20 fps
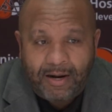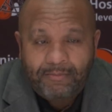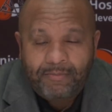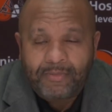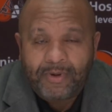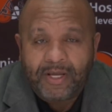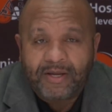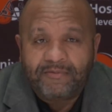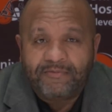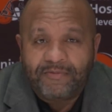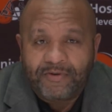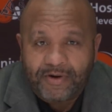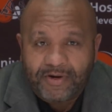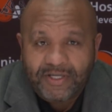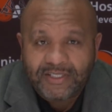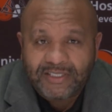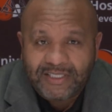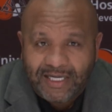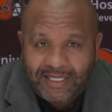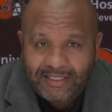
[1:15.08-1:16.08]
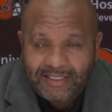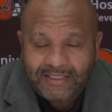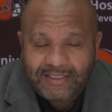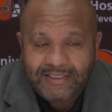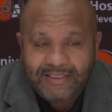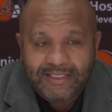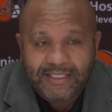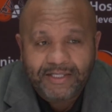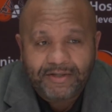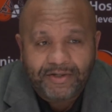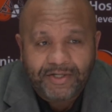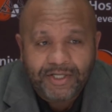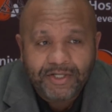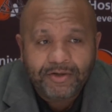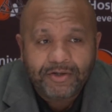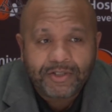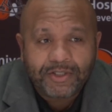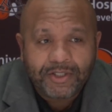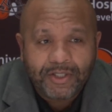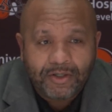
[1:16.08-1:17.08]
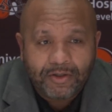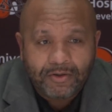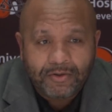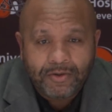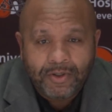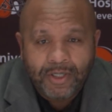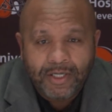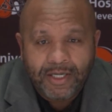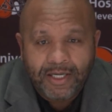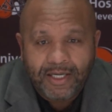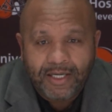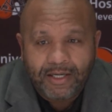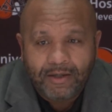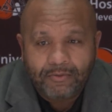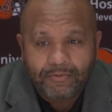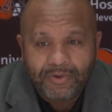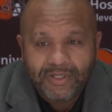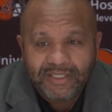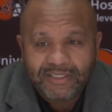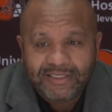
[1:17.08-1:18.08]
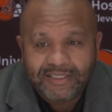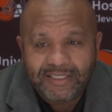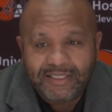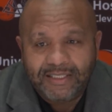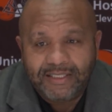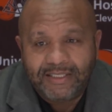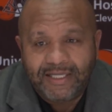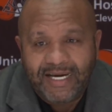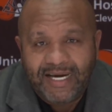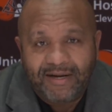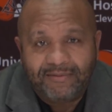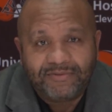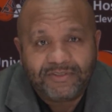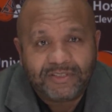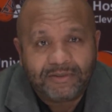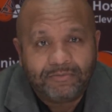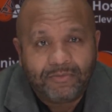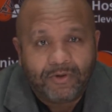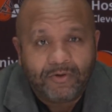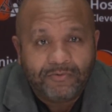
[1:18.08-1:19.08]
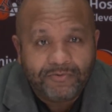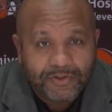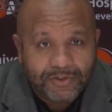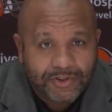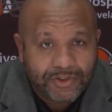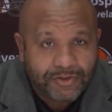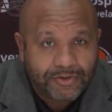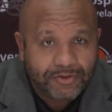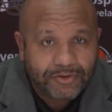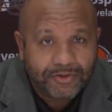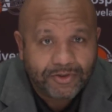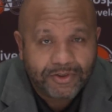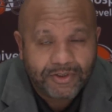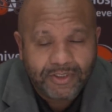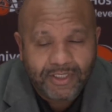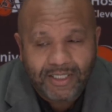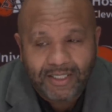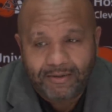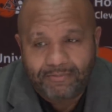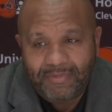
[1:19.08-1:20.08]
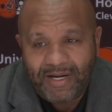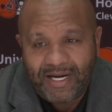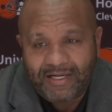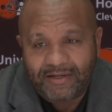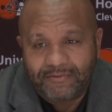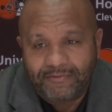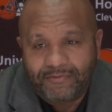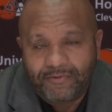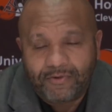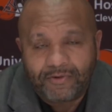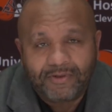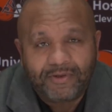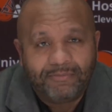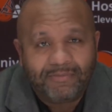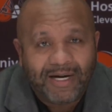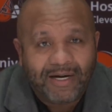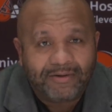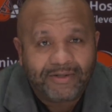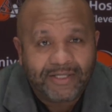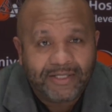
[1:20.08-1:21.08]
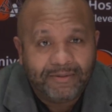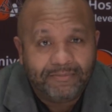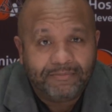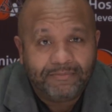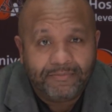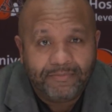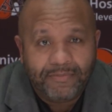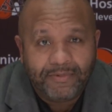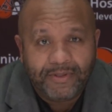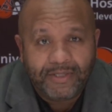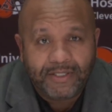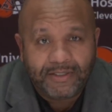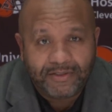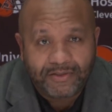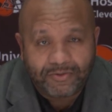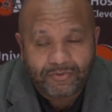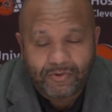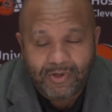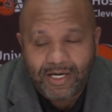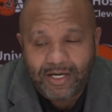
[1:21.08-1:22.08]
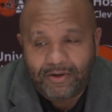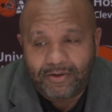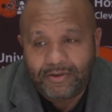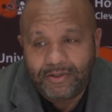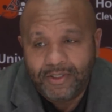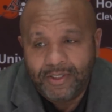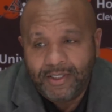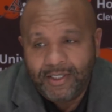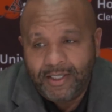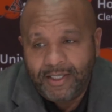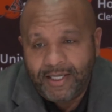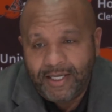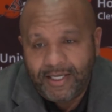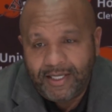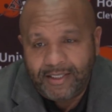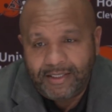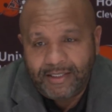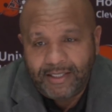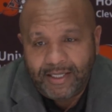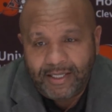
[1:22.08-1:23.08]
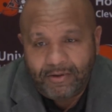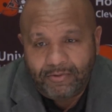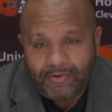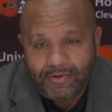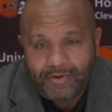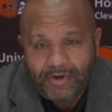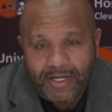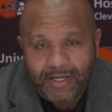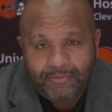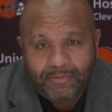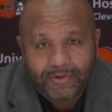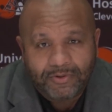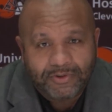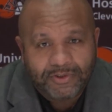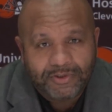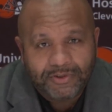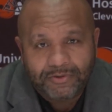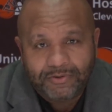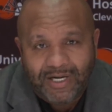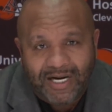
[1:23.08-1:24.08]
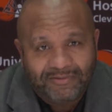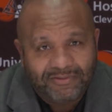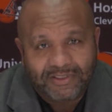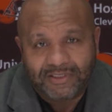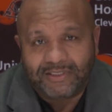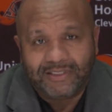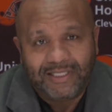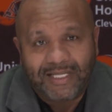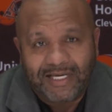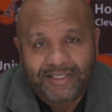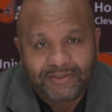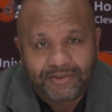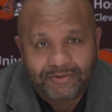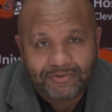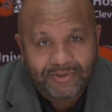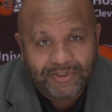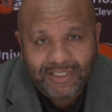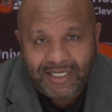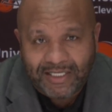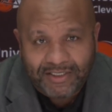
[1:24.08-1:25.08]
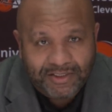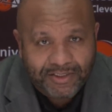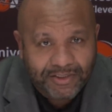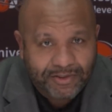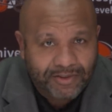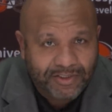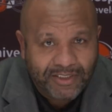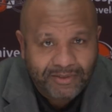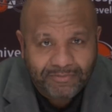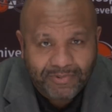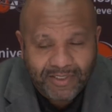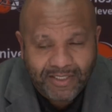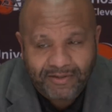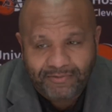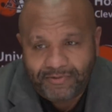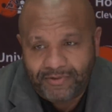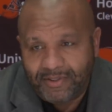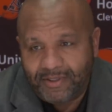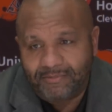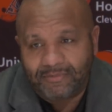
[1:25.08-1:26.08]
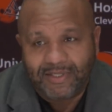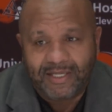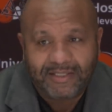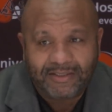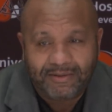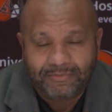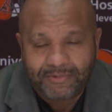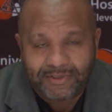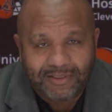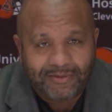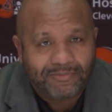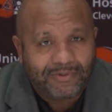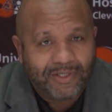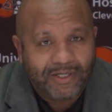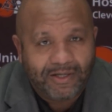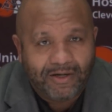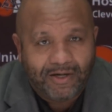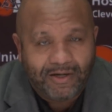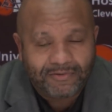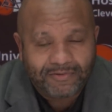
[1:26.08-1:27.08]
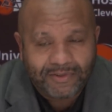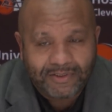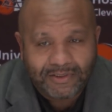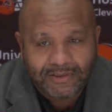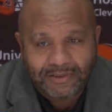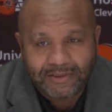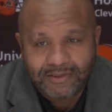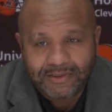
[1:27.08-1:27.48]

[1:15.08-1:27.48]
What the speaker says: I'm very excited that he's here. A year ago, we did have some overtures back and forth about him then as well. And we were able to, obviously last year was last year, he played for them, led them to the playoffs.